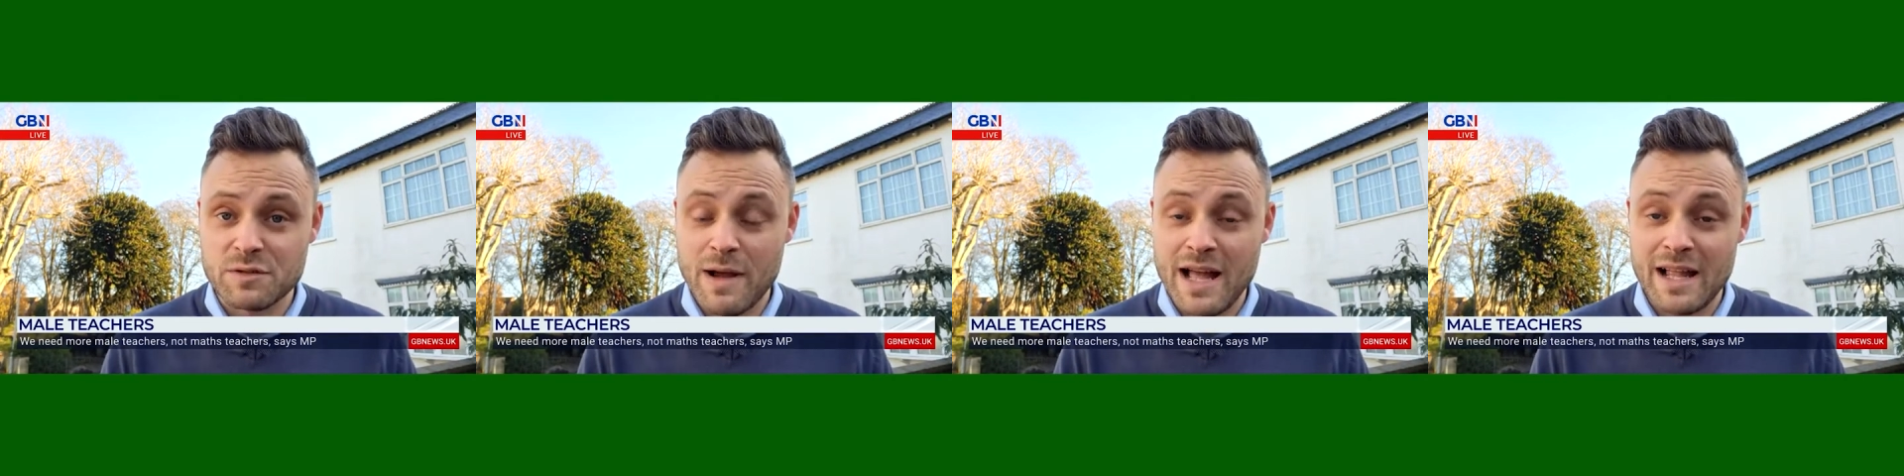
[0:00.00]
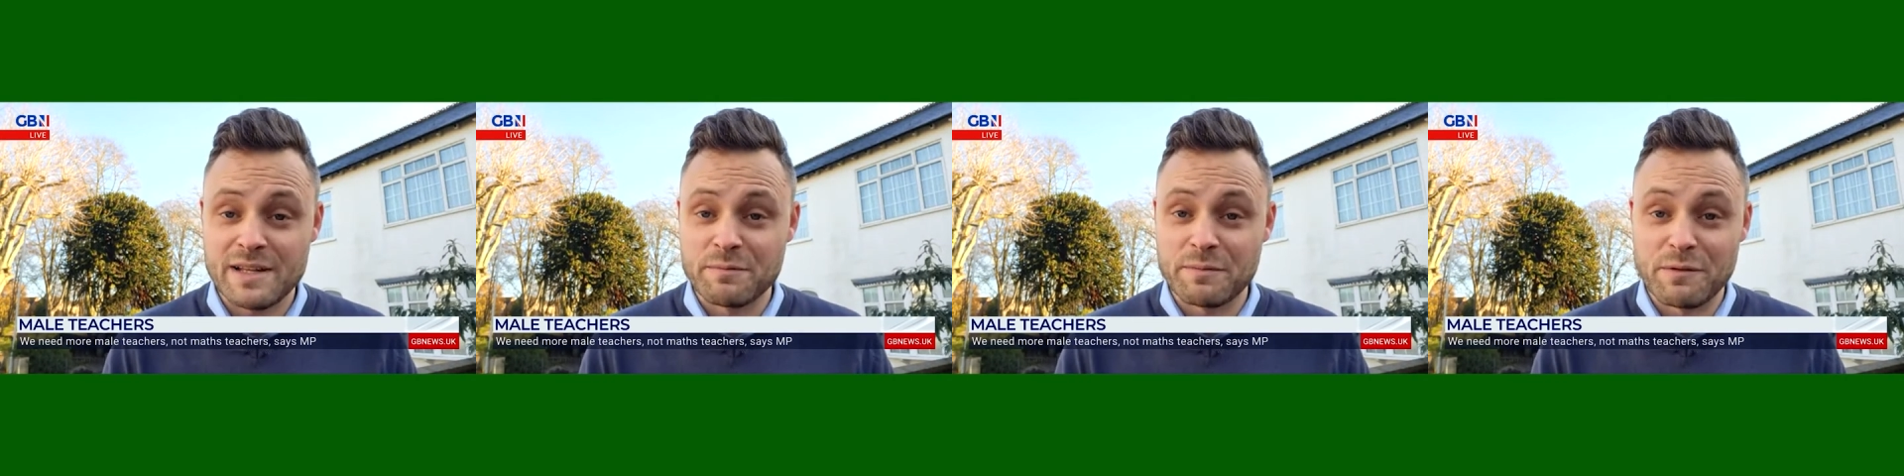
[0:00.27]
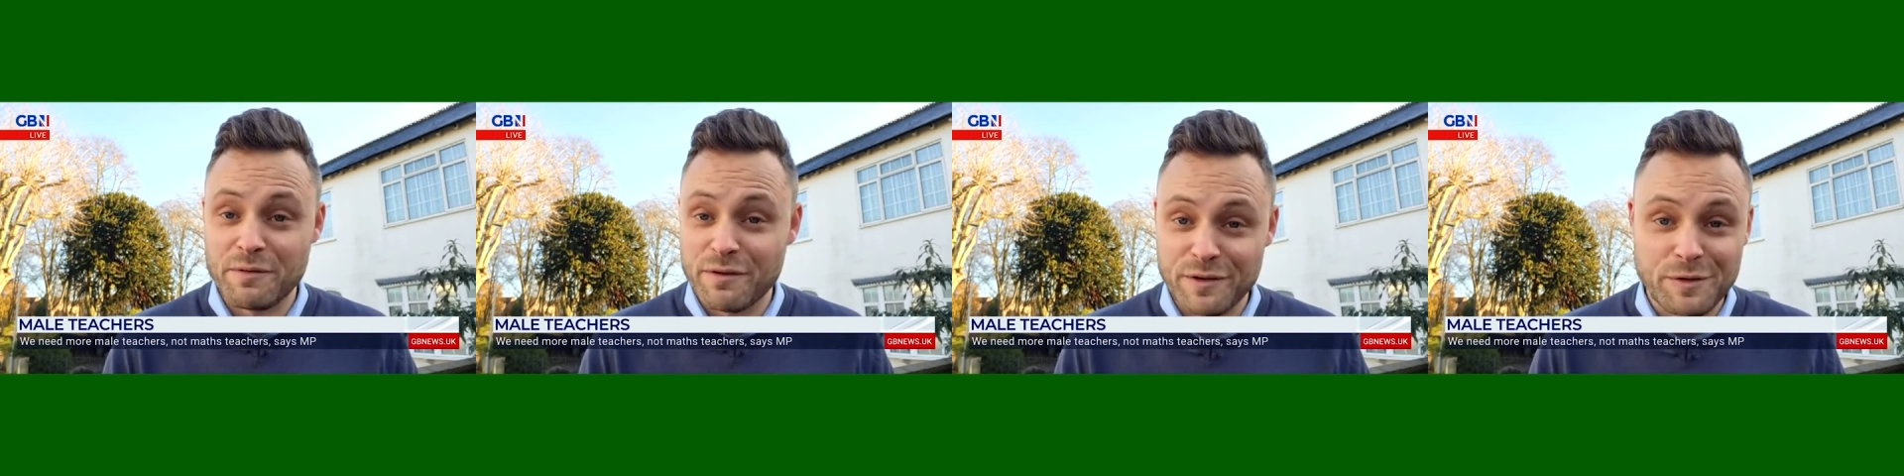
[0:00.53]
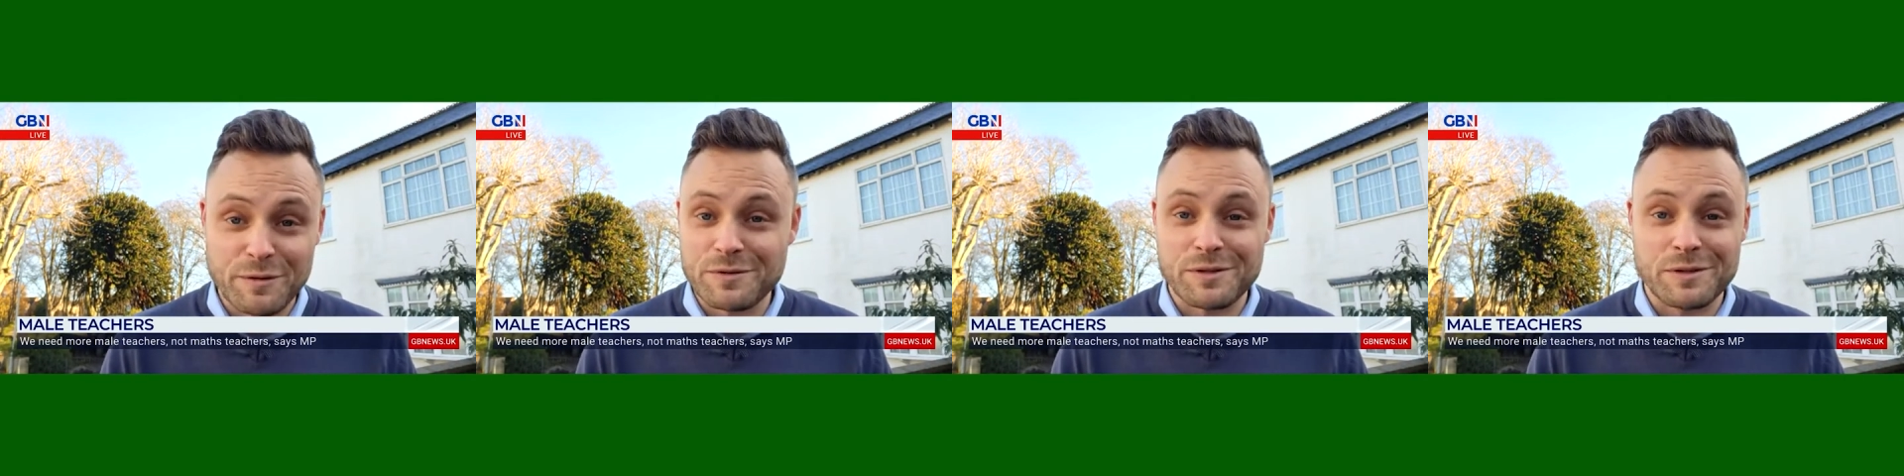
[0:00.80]
as well, and we
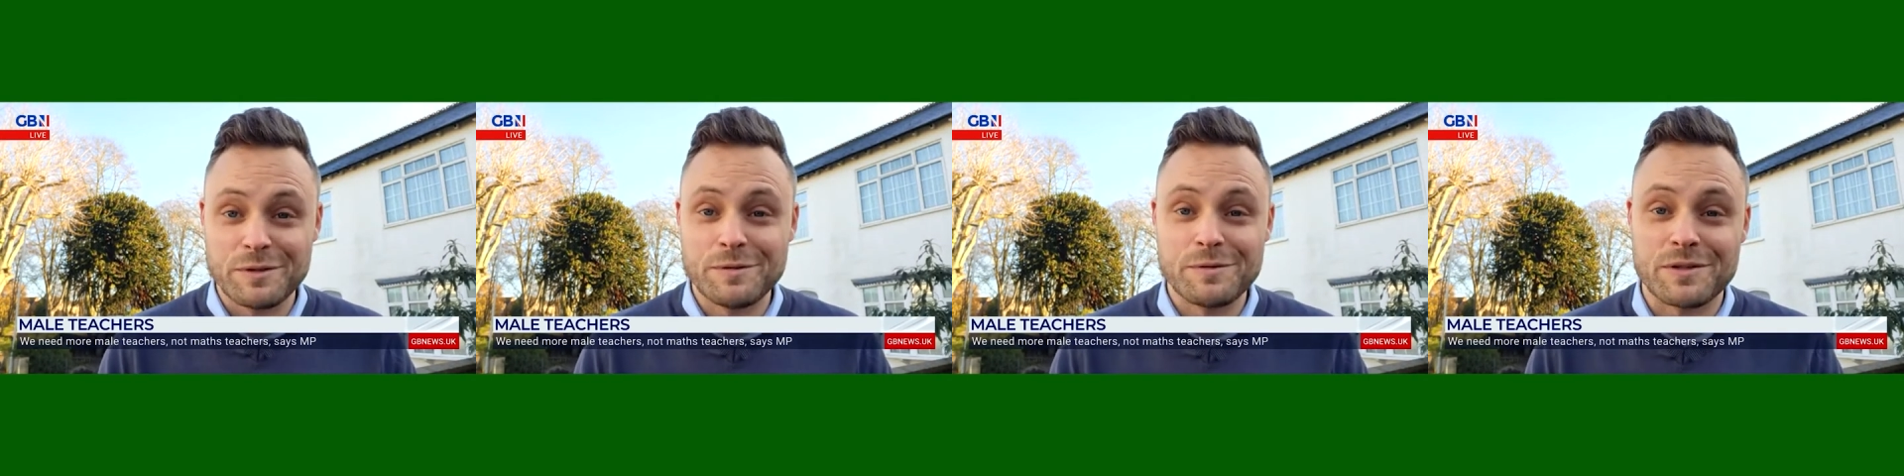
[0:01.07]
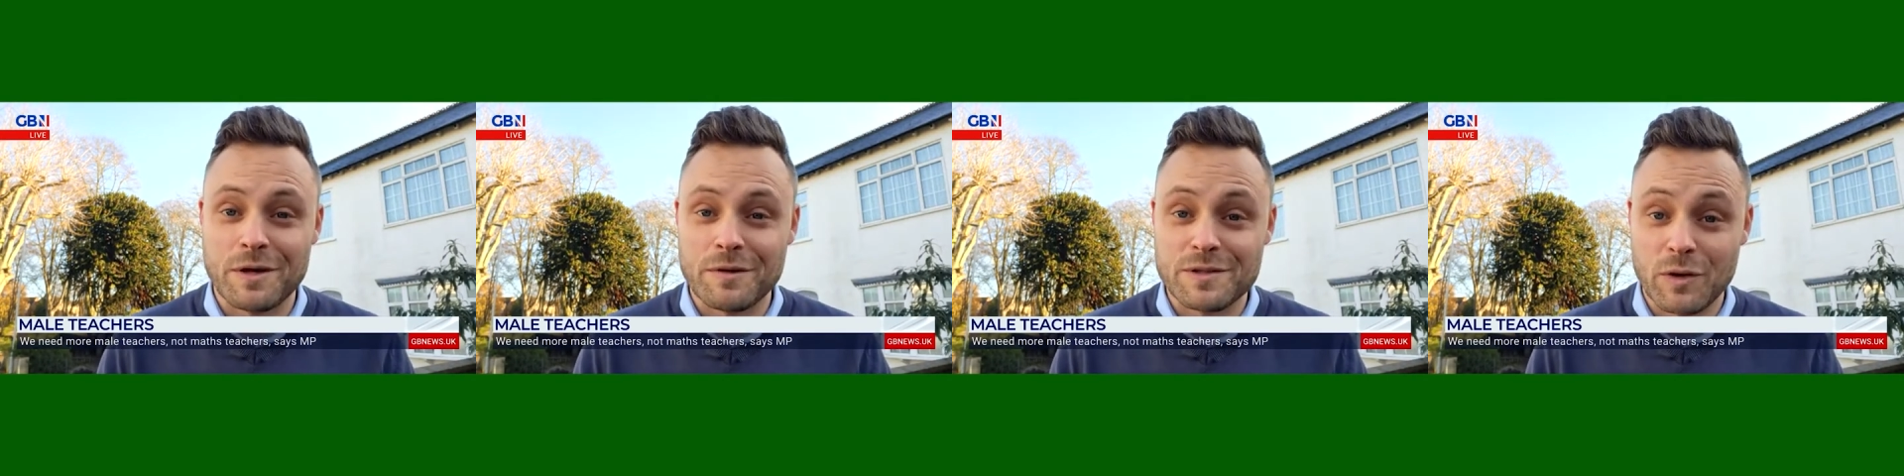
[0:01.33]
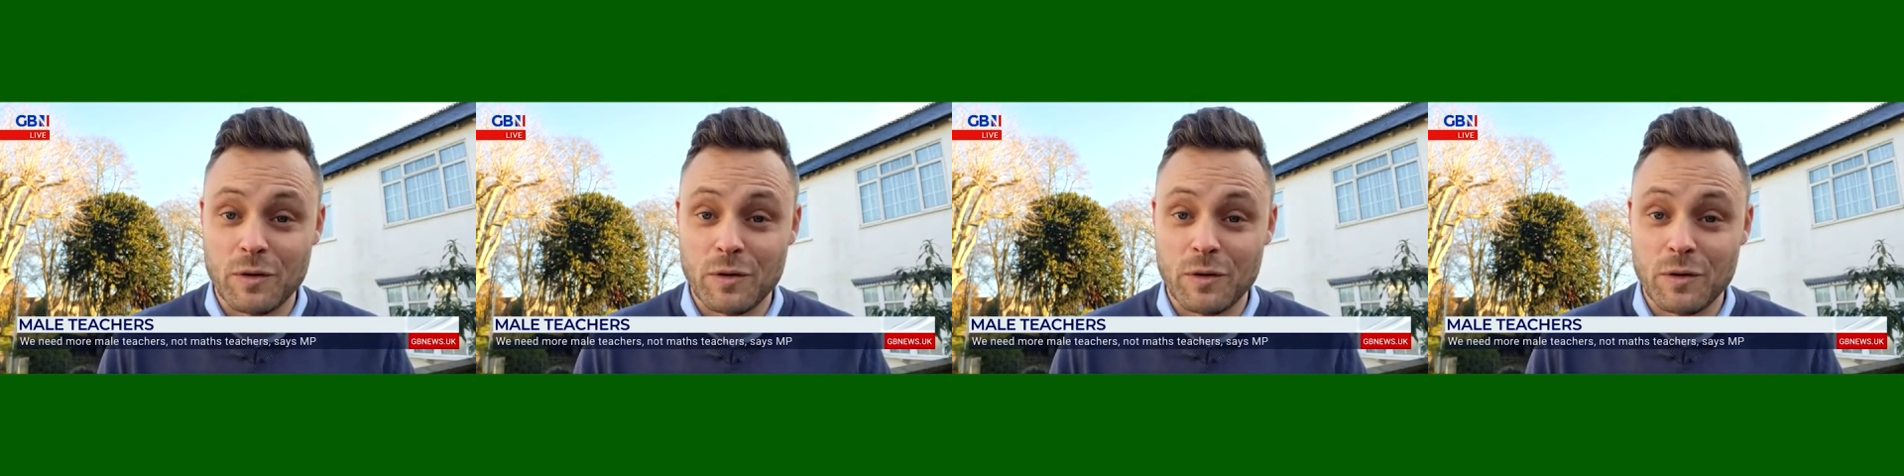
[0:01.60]
refuse to use